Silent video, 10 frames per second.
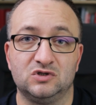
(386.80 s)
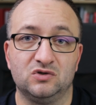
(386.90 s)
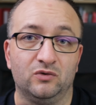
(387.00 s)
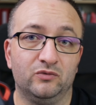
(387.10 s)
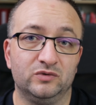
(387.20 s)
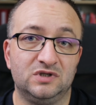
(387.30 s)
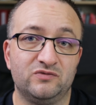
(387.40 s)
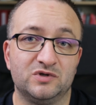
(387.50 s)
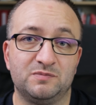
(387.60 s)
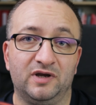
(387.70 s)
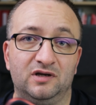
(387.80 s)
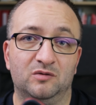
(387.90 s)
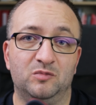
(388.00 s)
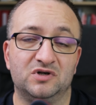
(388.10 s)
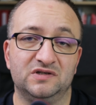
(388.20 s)
So this was my
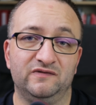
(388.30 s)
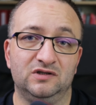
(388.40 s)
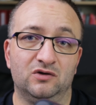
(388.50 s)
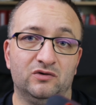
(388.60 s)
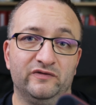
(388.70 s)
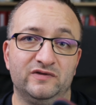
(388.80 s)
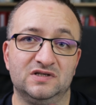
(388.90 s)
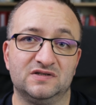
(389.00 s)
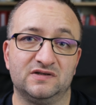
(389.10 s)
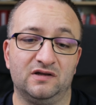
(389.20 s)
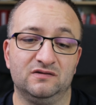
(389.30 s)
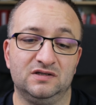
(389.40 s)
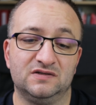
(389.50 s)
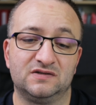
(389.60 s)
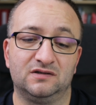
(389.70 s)
unboxing video of this
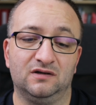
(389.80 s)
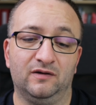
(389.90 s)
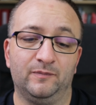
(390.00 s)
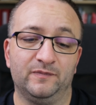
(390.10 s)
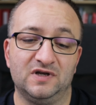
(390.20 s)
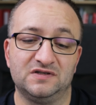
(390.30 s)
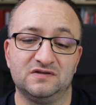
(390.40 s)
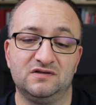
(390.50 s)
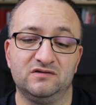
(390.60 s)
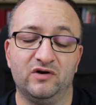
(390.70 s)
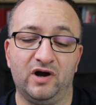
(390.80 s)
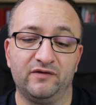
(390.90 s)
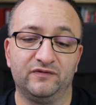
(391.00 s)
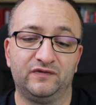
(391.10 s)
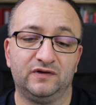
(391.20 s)
Sandisk SSD
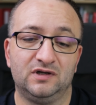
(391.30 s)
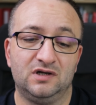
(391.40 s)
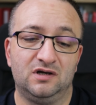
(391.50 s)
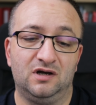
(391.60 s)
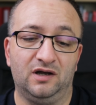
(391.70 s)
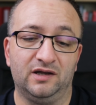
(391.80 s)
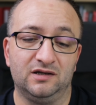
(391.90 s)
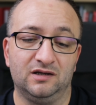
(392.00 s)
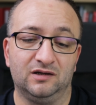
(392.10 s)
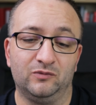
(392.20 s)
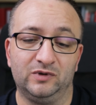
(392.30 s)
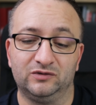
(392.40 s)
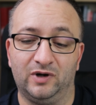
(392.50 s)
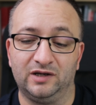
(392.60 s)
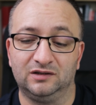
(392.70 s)
drive. I will
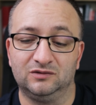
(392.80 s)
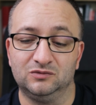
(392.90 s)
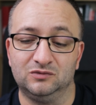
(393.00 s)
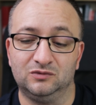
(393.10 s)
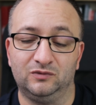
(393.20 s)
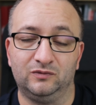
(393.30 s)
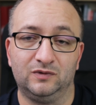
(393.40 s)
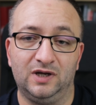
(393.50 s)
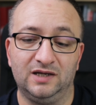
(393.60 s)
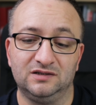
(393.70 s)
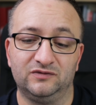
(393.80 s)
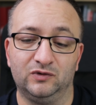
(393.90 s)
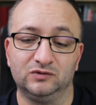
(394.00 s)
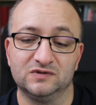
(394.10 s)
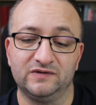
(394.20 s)
try to edit
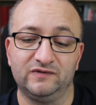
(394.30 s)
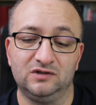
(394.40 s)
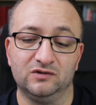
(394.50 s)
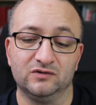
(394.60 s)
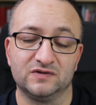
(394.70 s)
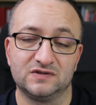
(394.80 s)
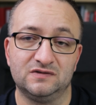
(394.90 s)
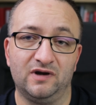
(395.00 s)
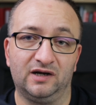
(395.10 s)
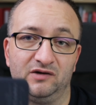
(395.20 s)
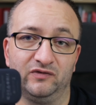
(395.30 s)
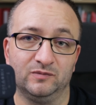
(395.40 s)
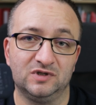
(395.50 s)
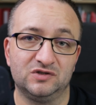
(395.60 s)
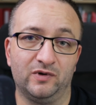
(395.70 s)
photos and videos directly
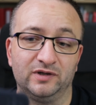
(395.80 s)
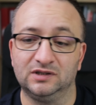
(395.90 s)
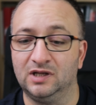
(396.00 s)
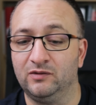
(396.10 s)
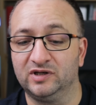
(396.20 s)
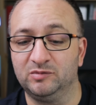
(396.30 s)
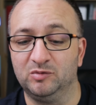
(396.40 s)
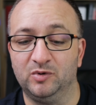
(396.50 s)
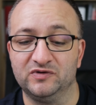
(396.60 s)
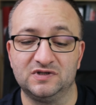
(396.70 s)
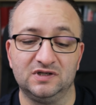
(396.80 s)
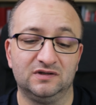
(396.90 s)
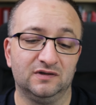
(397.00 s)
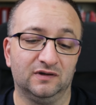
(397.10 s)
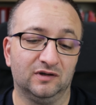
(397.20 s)
from this one. I will keep you
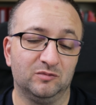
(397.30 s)
posted.